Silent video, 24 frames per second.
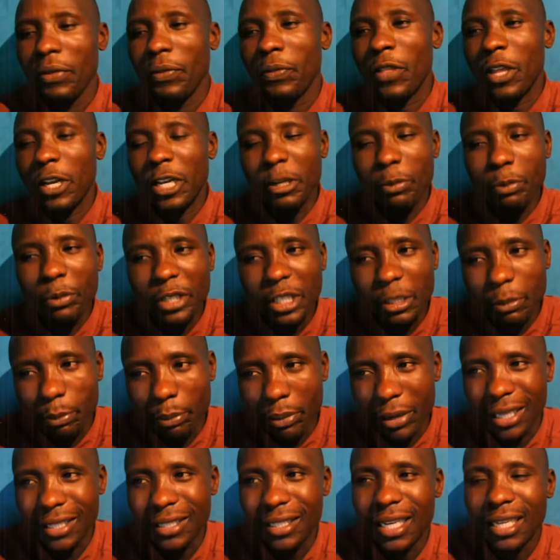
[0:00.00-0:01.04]
The deputy
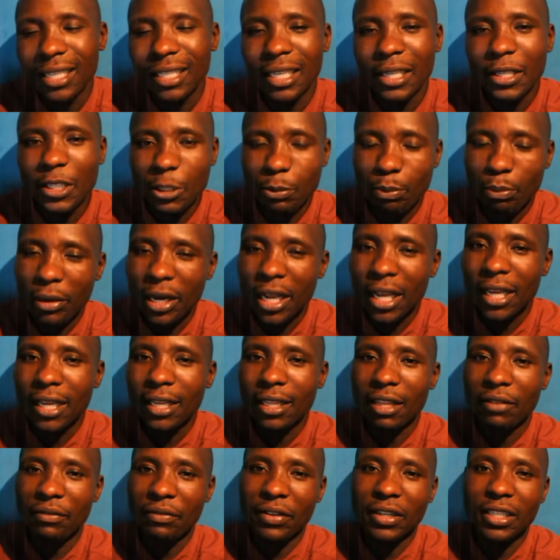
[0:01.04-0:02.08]
president is playing
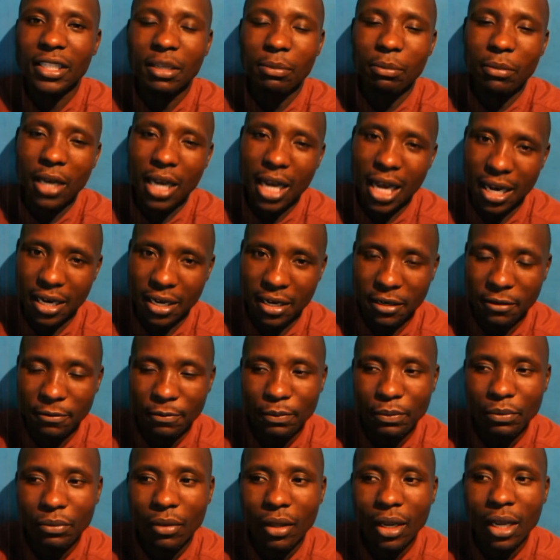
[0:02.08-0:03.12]
the victim card.
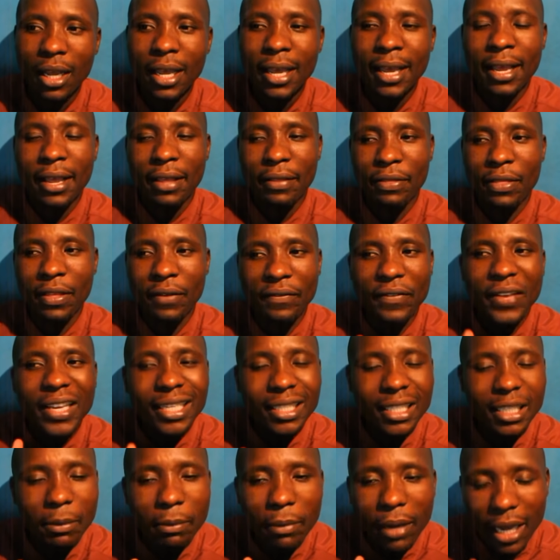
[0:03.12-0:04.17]
The
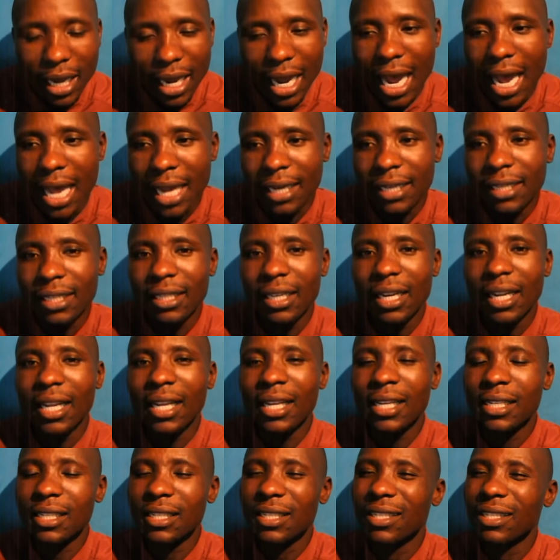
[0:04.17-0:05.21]
victim card
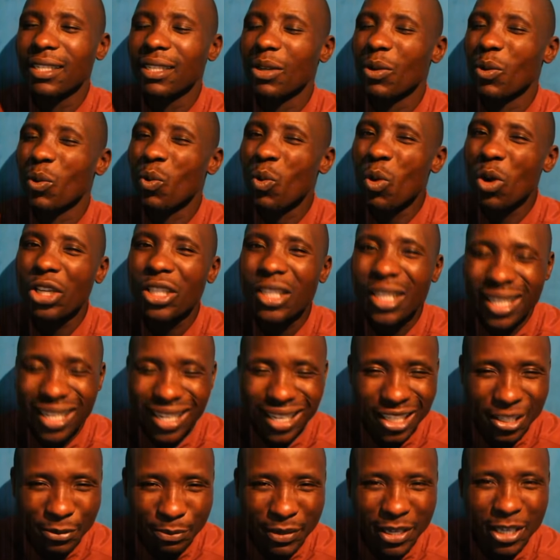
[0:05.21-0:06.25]
is what
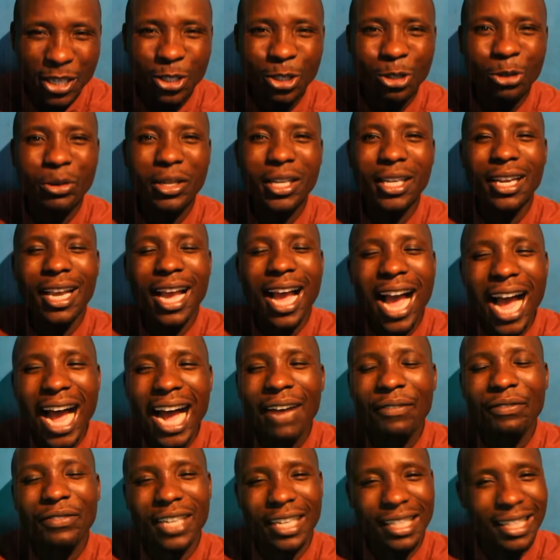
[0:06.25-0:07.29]
he's been doing
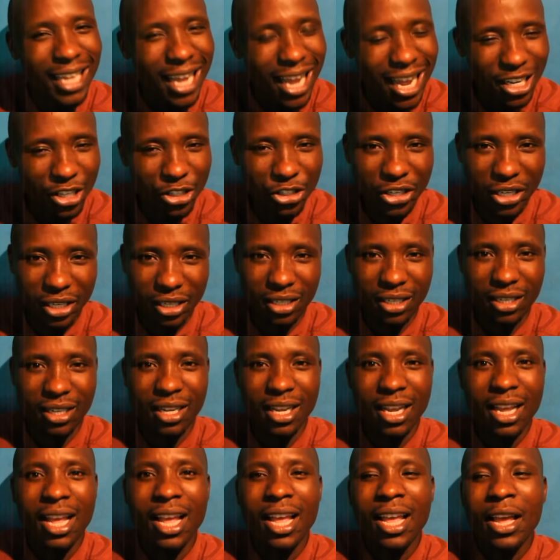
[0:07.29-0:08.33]
after the handshake.
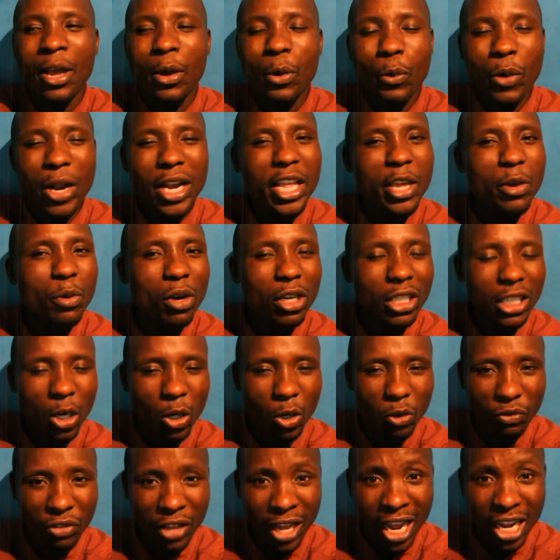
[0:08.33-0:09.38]
When he walked out
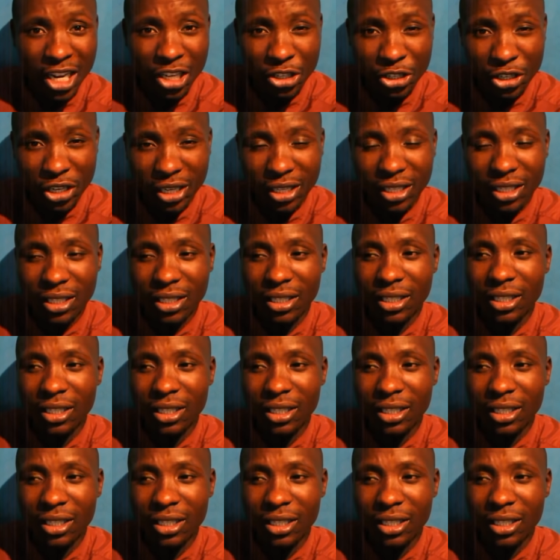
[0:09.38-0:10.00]
of the handshake,